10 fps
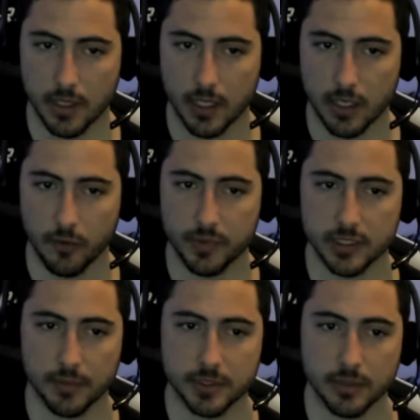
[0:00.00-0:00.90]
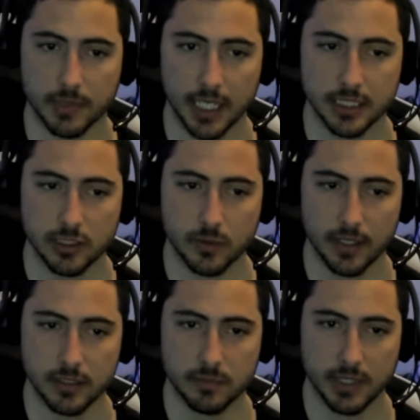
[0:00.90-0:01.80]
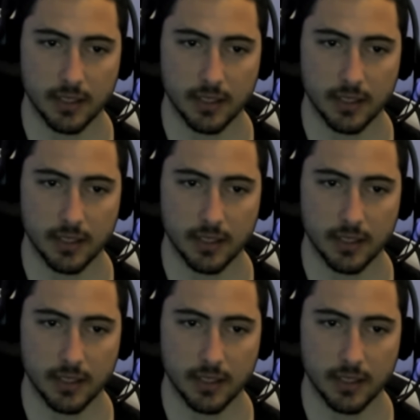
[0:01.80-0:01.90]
It opens up some light squares, but I